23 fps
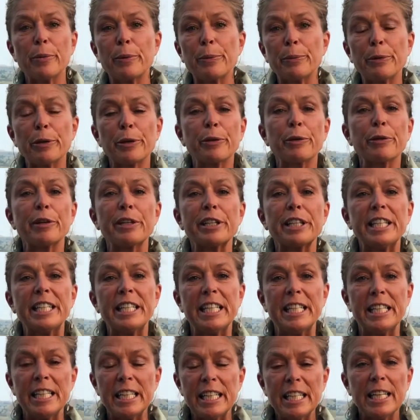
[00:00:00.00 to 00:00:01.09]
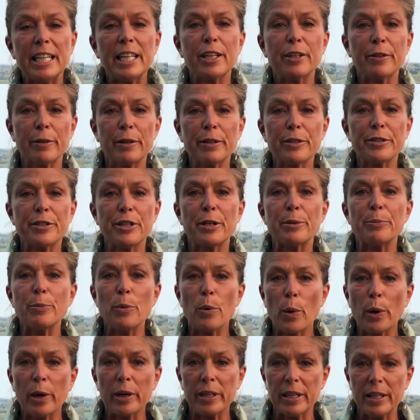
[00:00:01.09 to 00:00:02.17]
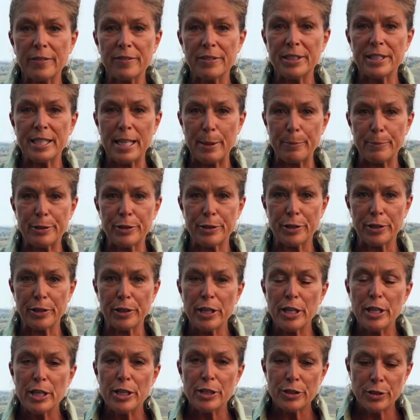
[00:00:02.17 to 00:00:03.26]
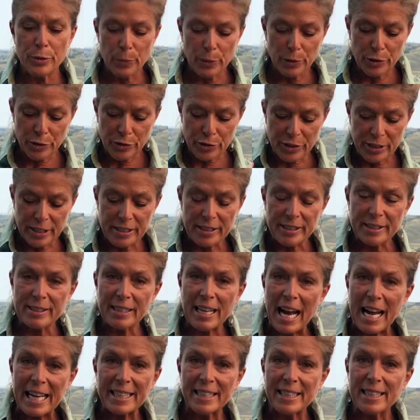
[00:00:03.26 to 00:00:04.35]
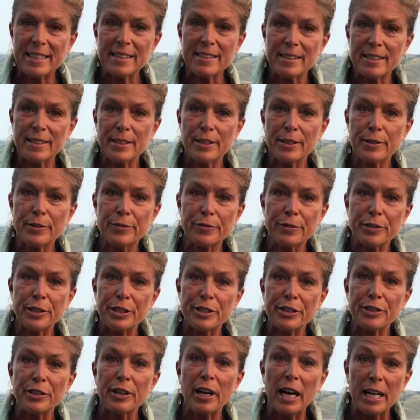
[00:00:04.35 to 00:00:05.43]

when we're grilling it, it grills at a more even temperature. So we're just gonna slide these into the freezer